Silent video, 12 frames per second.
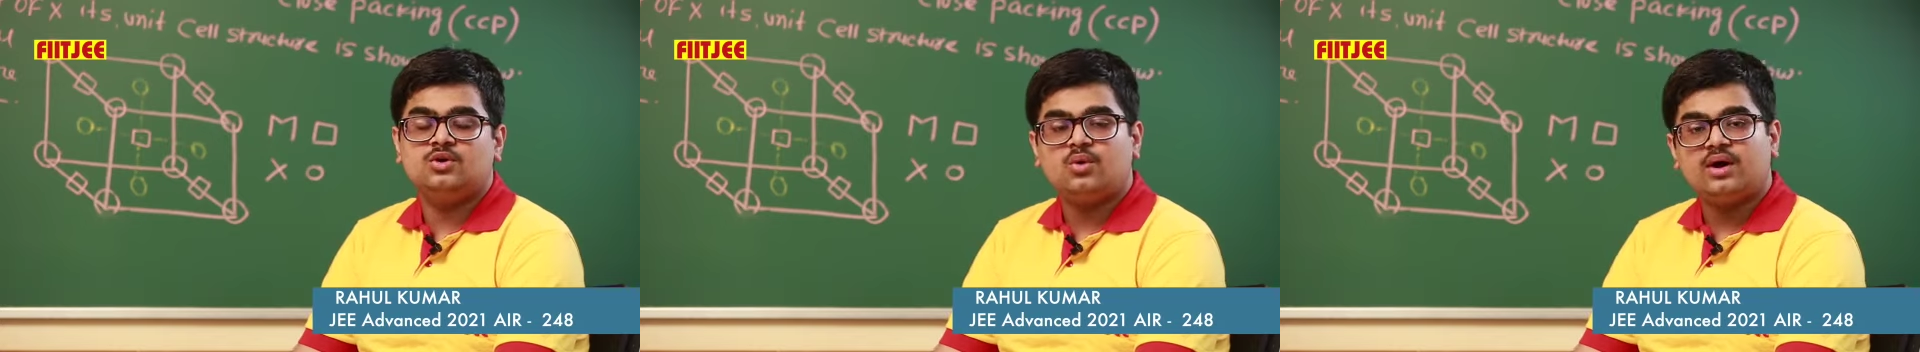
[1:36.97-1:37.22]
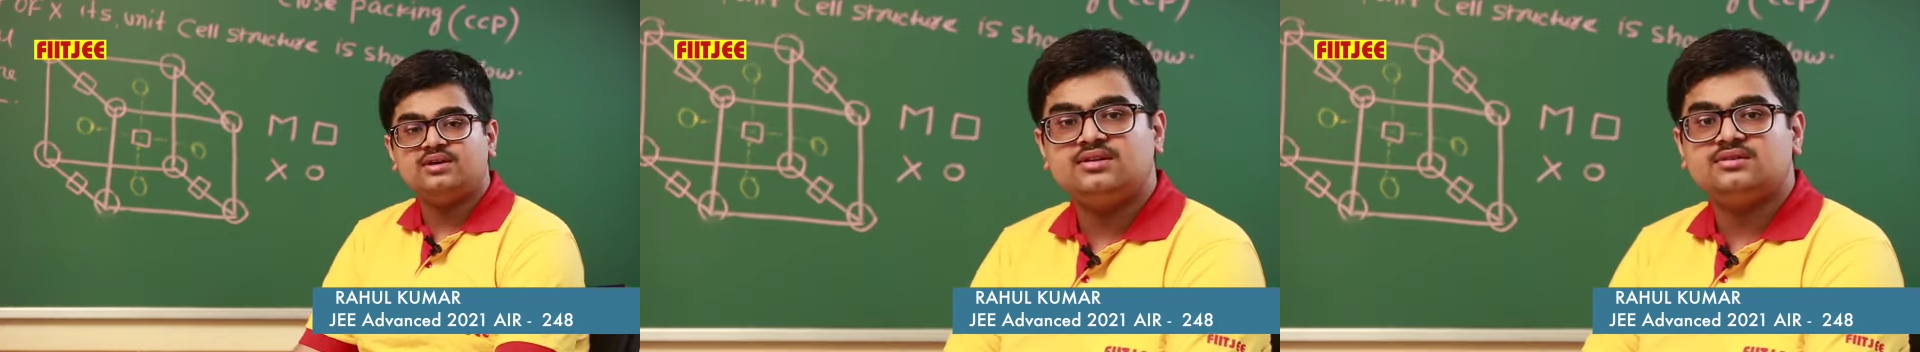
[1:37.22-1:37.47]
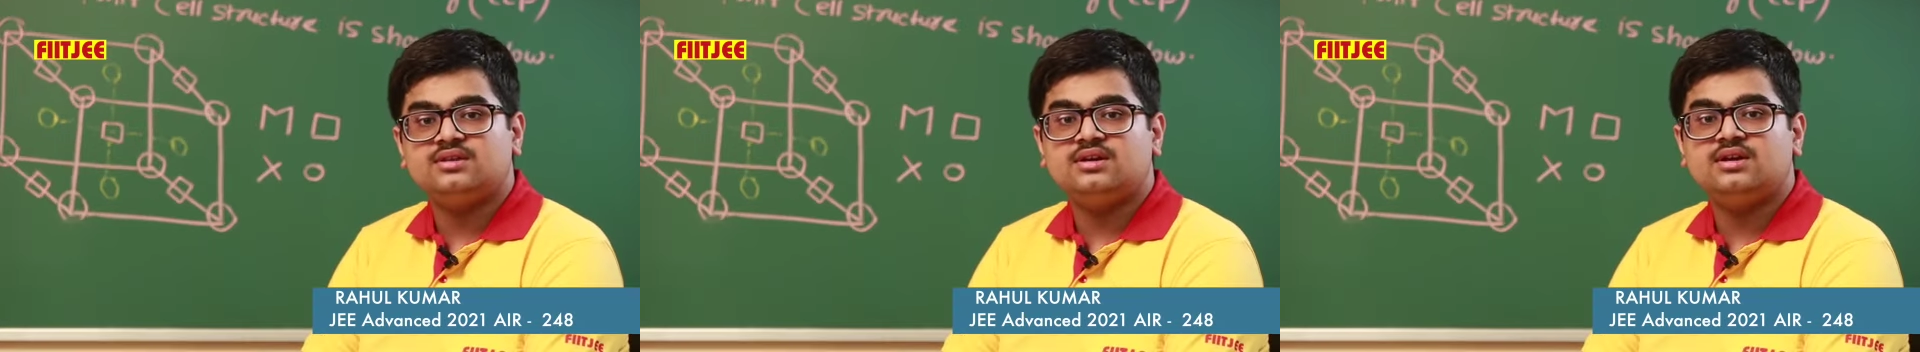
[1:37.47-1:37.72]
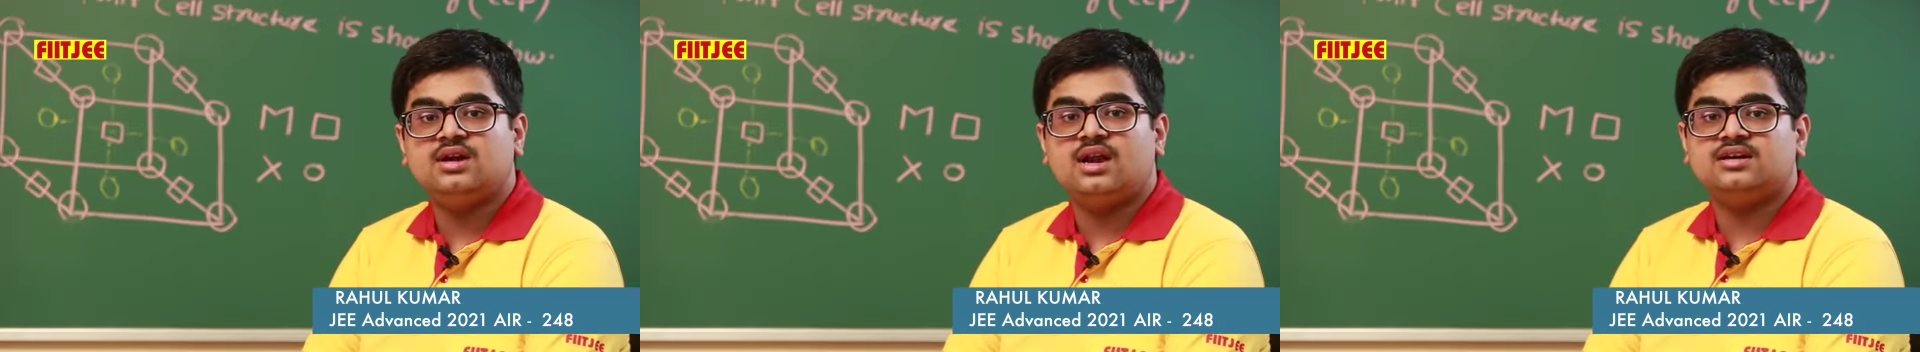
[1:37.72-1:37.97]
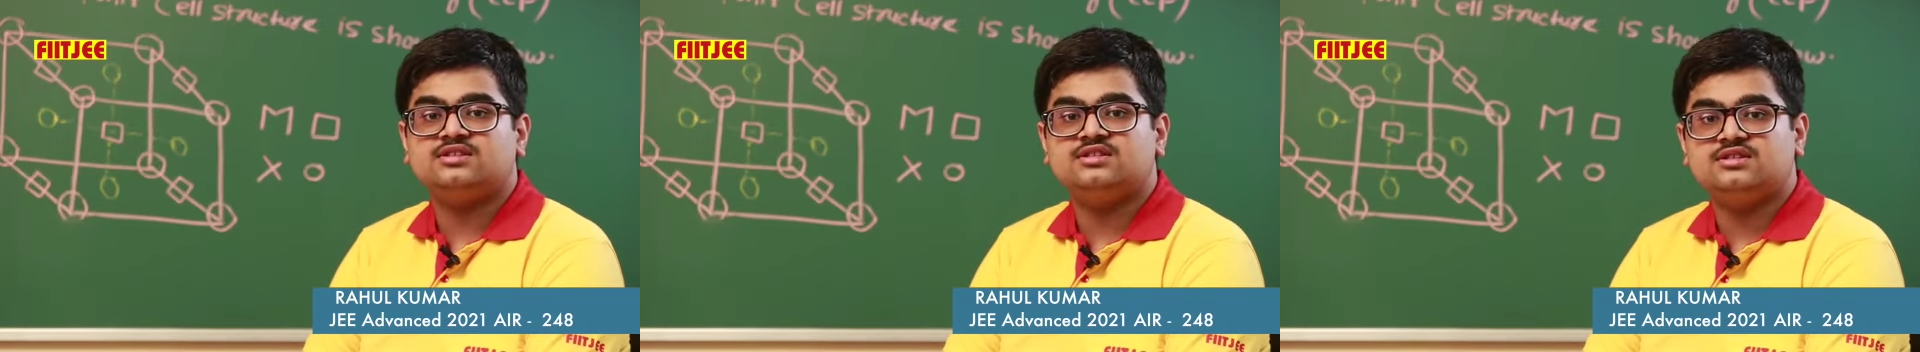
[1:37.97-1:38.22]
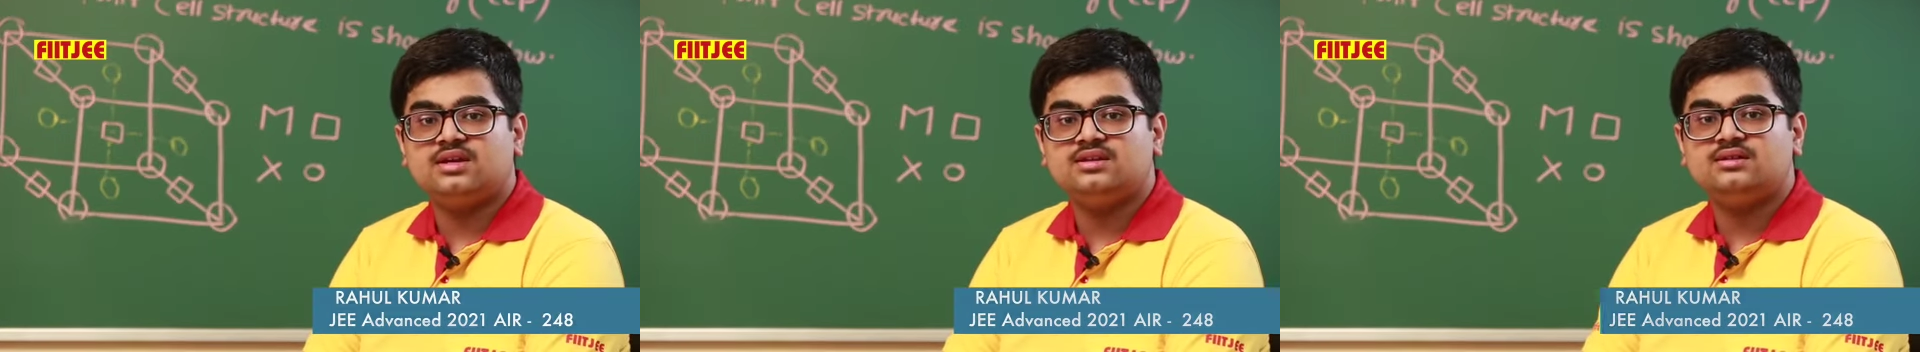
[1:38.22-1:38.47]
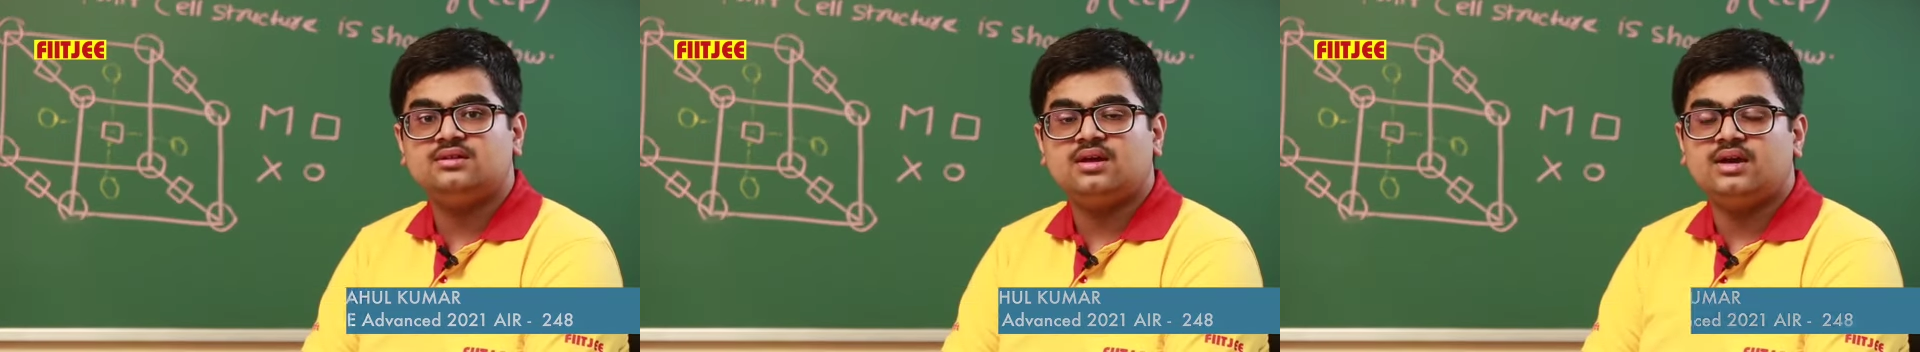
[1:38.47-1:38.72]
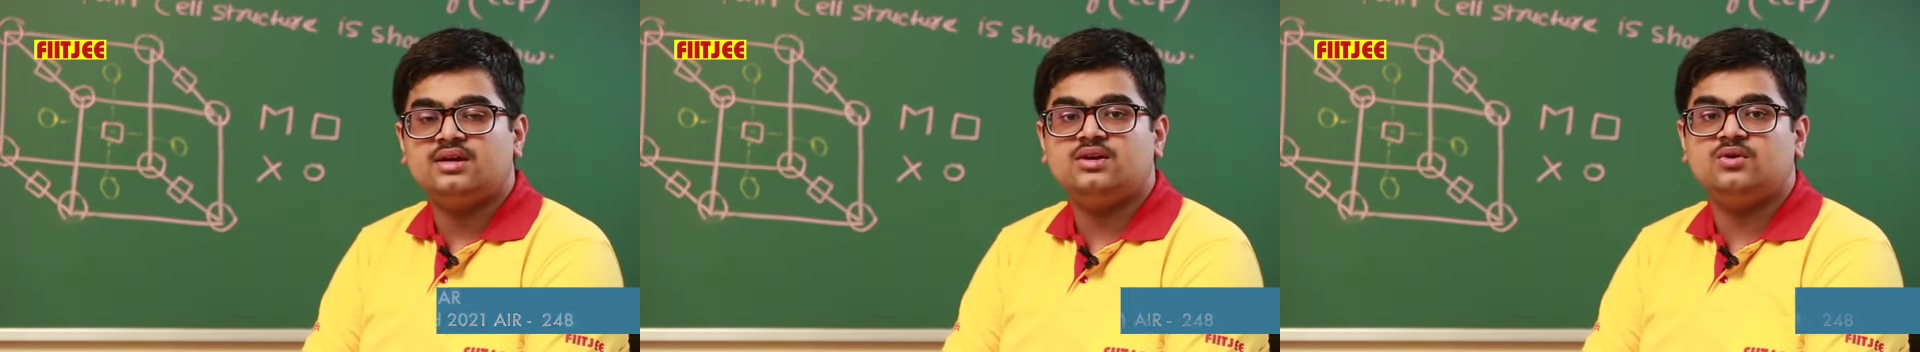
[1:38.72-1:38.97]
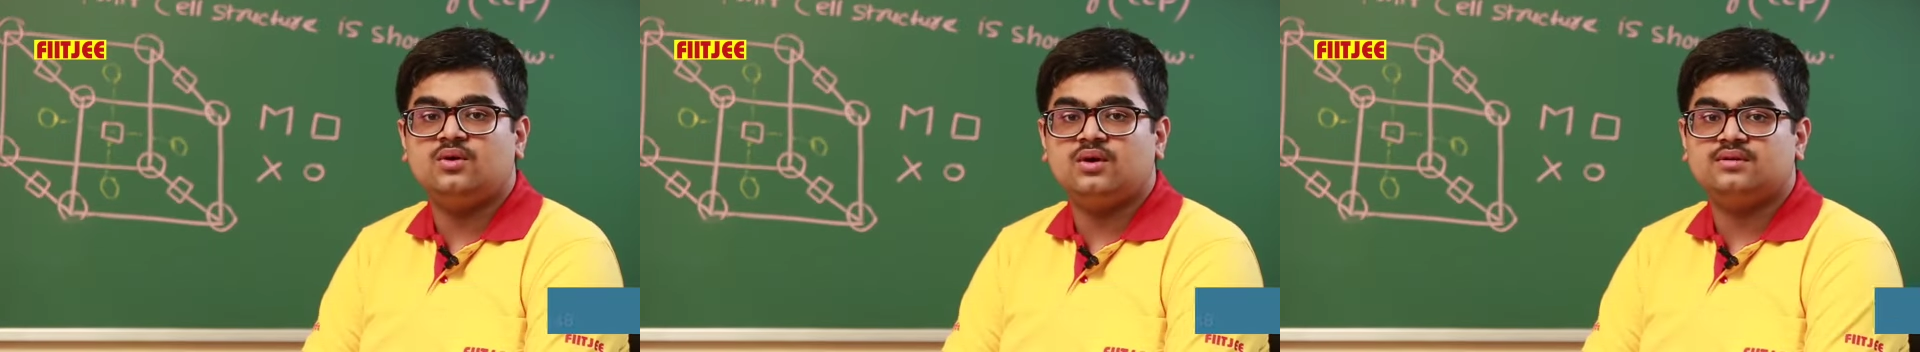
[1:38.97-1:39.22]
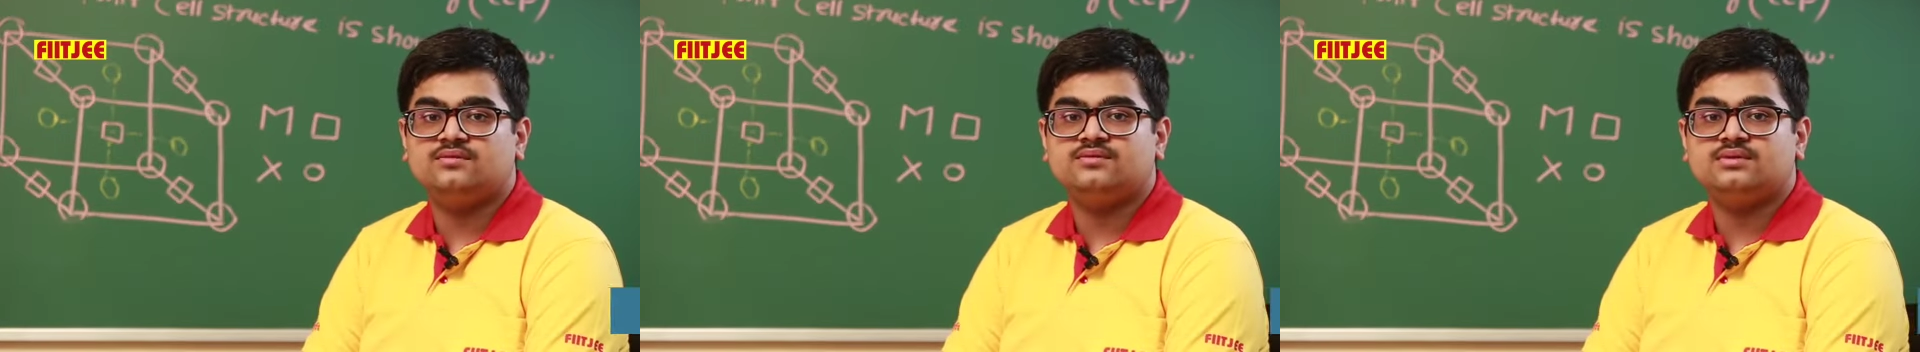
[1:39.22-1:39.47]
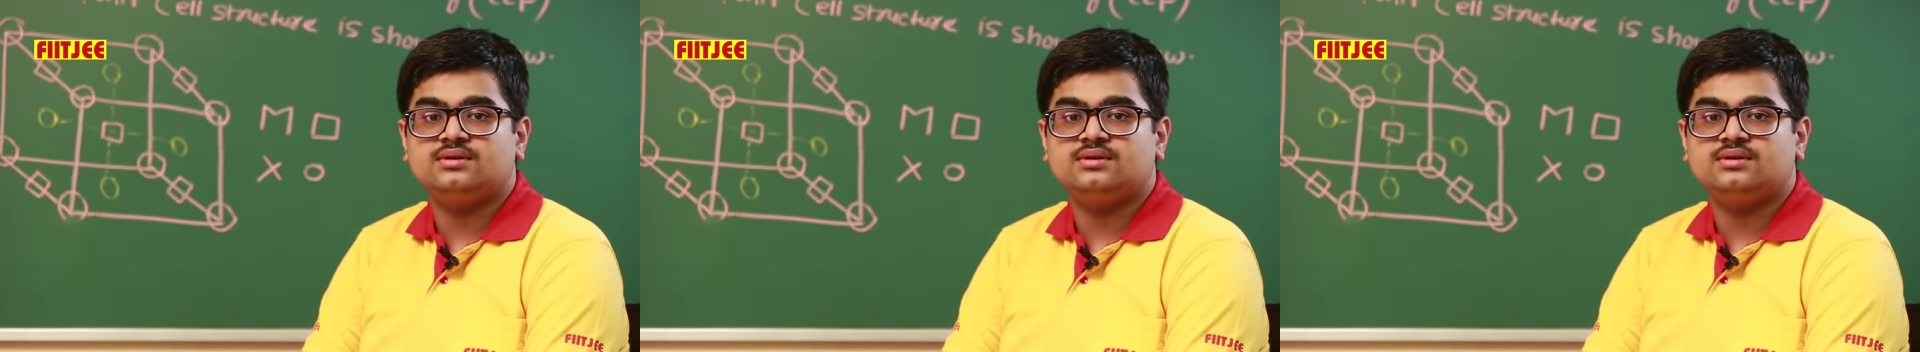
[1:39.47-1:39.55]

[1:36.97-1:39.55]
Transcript: twice in class 10th and 12th,